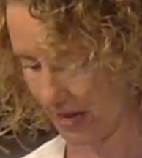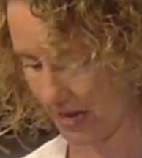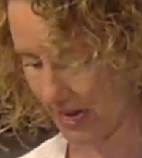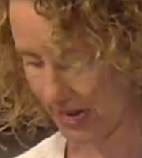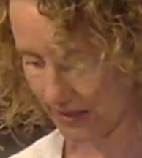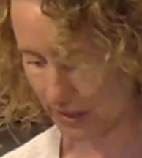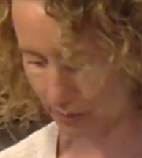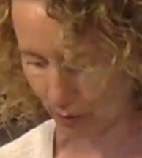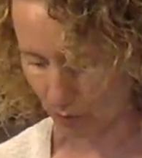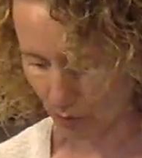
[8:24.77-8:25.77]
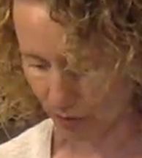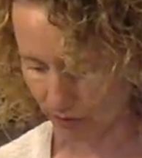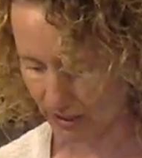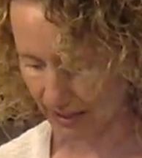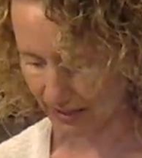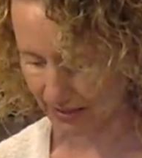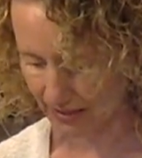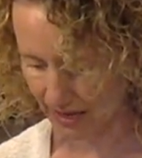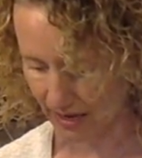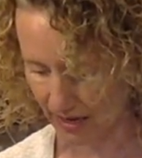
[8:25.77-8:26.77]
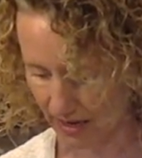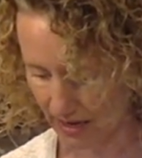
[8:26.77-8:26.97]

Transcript: is to put more vertices on.